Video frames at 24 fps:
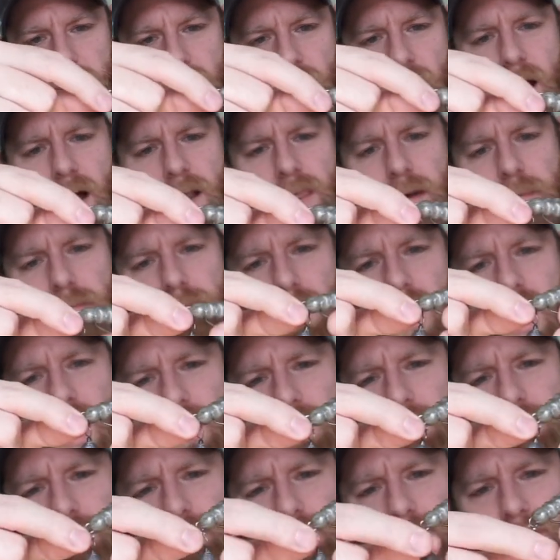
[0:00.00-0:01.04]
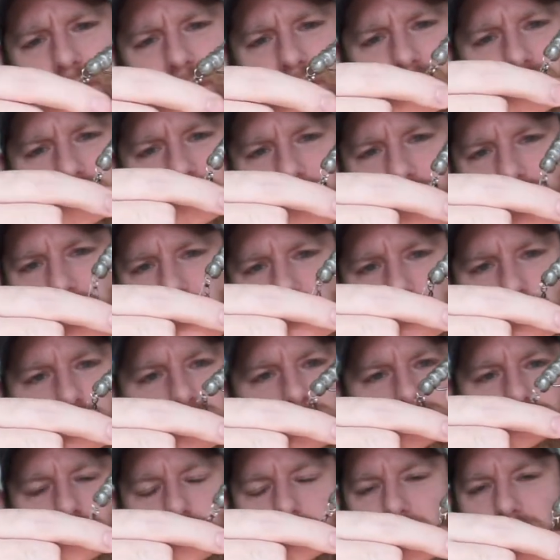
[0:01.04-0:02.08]
on the bottom, this thing
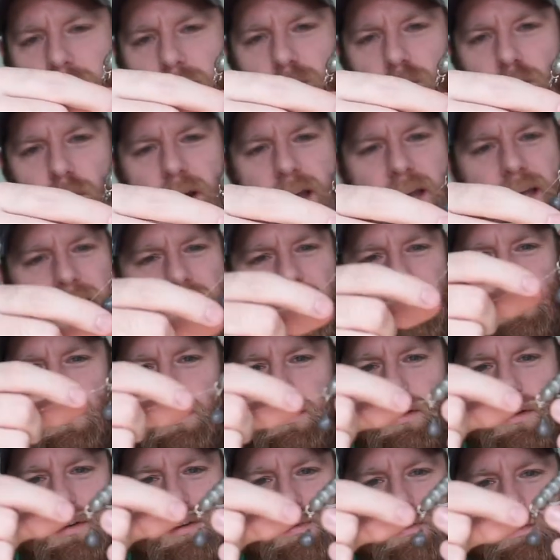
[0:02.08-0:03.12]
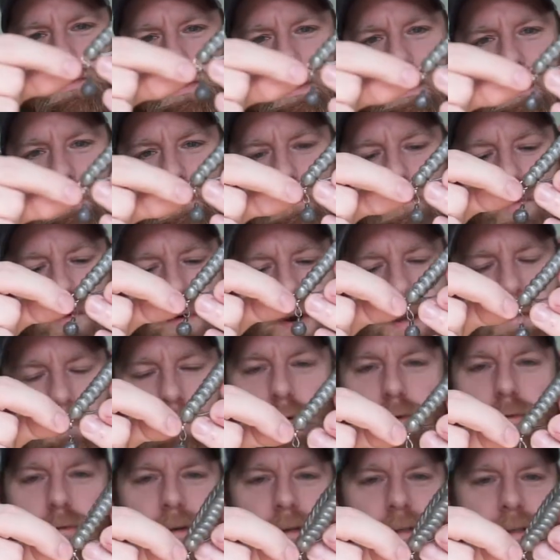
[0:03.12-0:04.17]
moves around great. It looks way
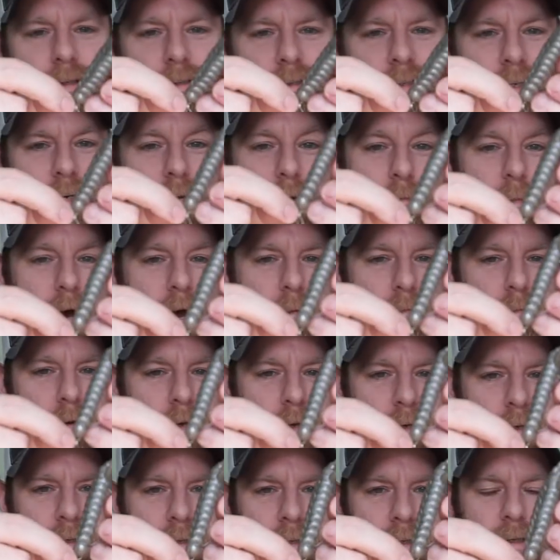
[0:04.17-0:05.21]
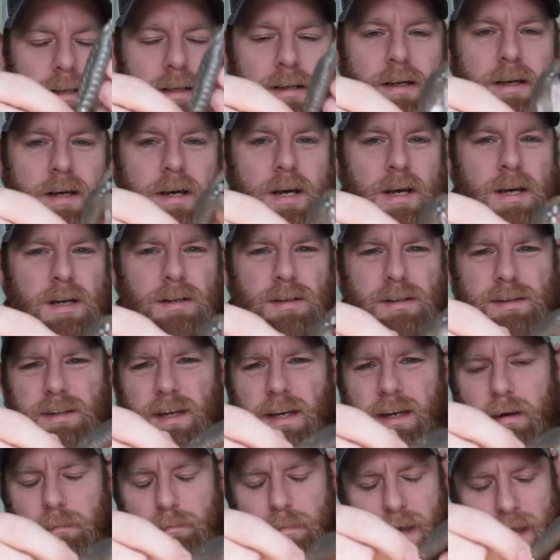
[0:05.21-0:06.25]
more realistic in my opinion than just
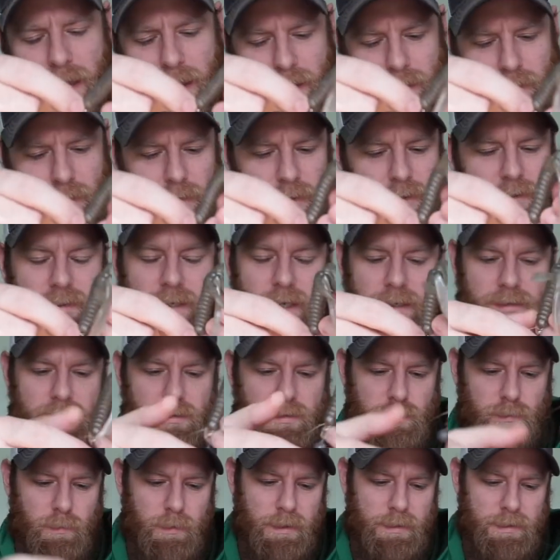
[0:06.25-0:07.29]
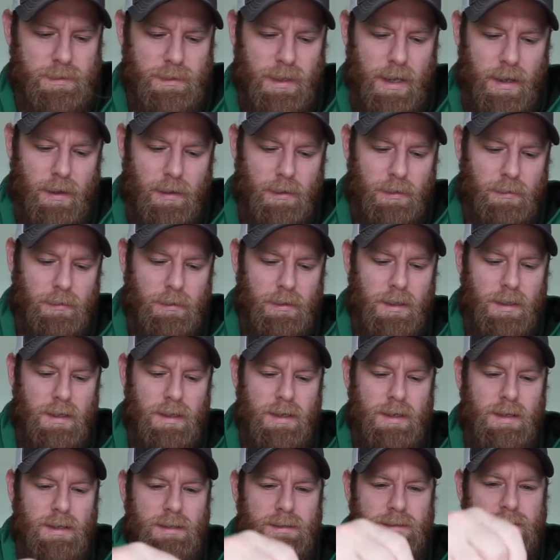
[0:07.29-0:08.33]
like a pegged or a Texas rig style
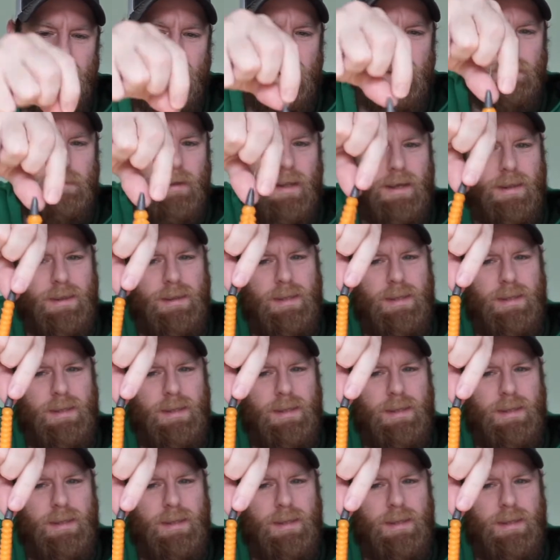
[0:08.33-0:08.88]
setup like